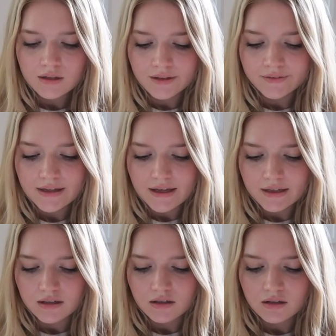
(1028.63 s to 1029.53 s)
And
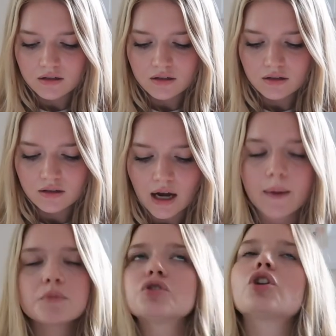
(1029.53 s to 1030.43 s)
then
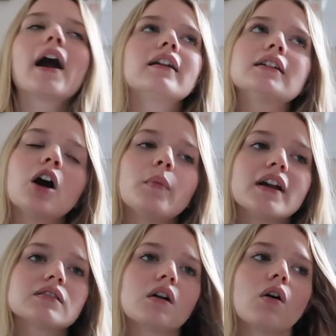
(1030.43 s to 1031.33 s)
I'm trying to tell
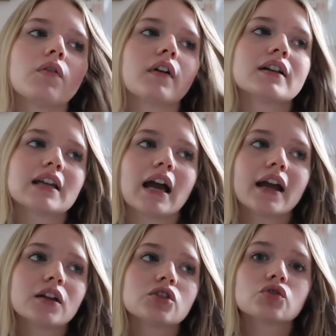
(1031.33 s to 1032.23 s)
myself, because
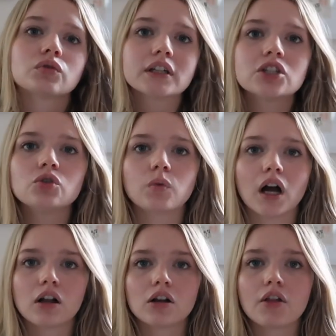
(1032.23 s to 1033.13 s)
I just really
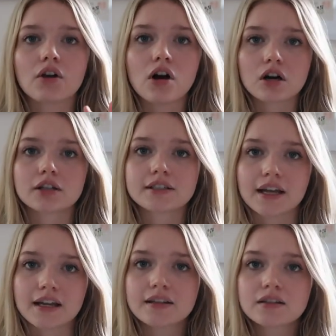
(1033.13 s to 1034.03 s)
dwell on the hard
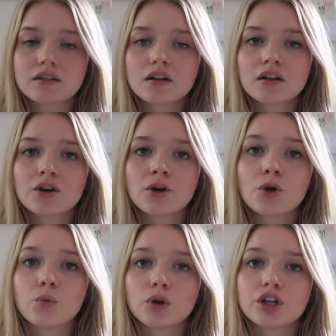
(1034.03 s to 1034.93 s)
days,
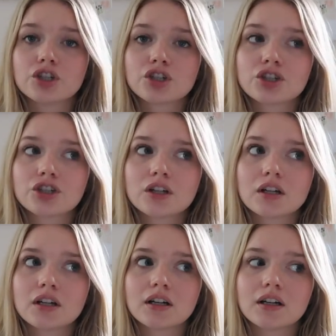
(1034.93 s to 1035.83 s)
which
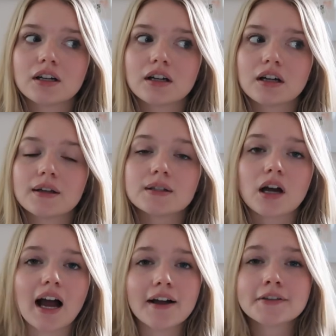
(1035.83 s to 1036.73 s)
is
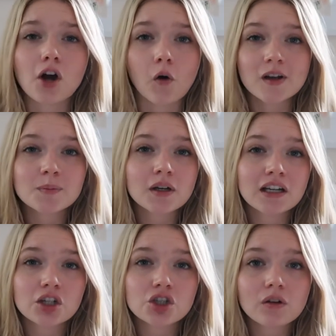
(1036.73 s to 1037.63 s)
has always been
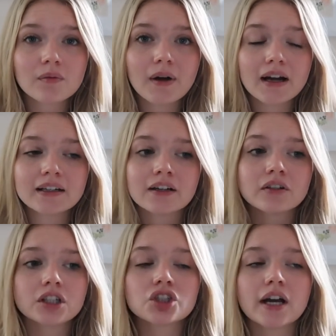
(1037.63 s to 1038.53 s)
an issue of mine. And I
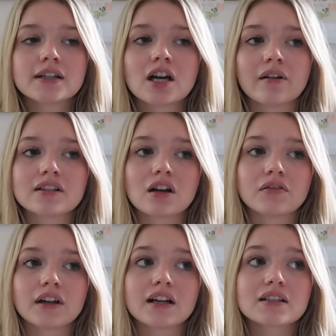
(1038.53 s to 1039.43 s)
really try to tell
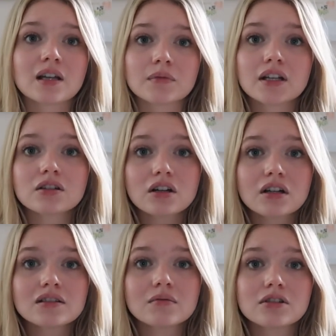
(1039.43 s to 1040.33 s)
myself, like, some days are
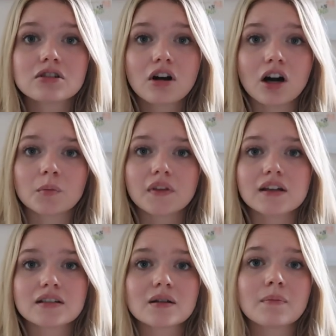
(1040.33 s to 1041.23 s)
good, some days are hard, but
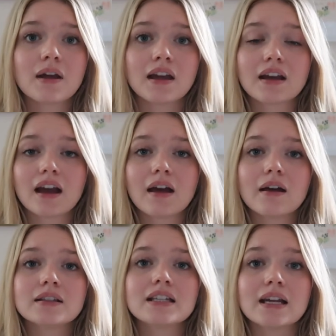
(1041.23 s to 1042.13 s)
that doesn't make
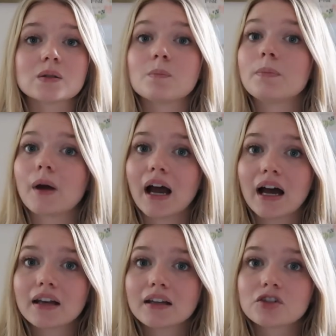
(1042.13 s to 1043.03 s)
days
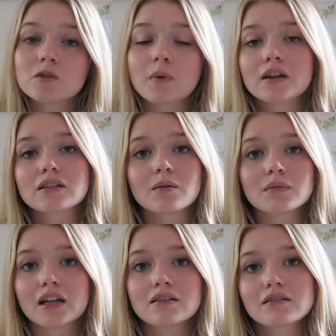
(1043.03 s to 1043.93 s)
bad. It just makes
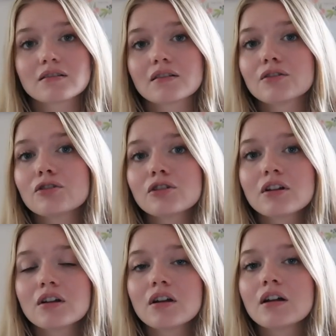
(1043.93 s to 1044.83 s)
some days a little
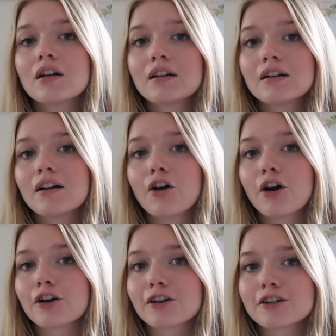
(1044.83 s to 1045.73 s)

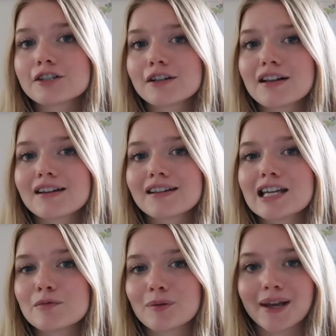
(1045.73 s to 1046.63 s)
harder to
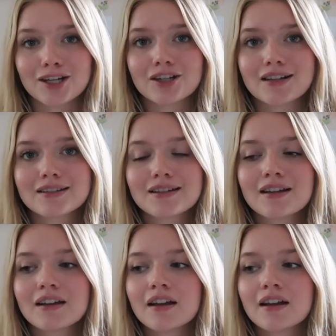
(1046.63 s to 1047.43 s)
keep your patience.